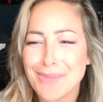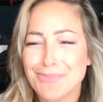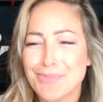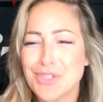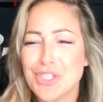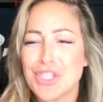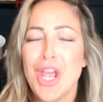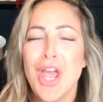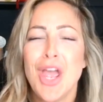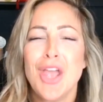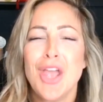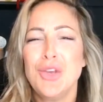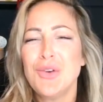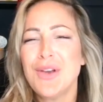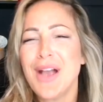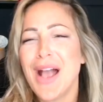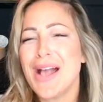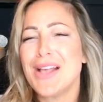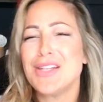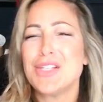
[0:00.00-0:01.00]
Like,
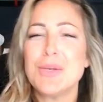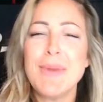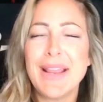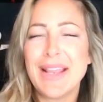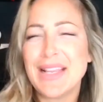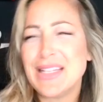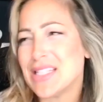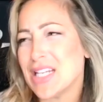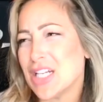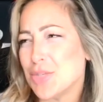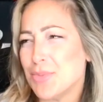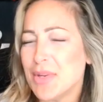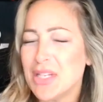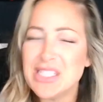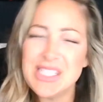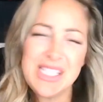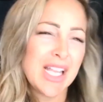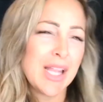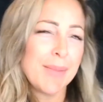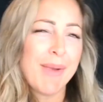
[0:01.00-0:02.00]
you guys are making such a
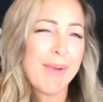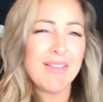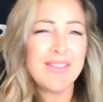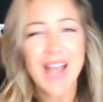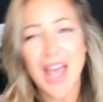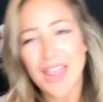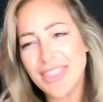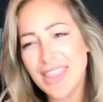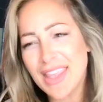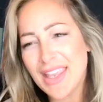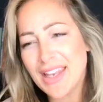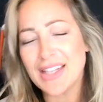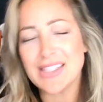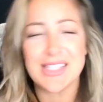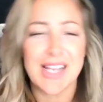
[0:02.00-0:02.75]
big deal about nothing.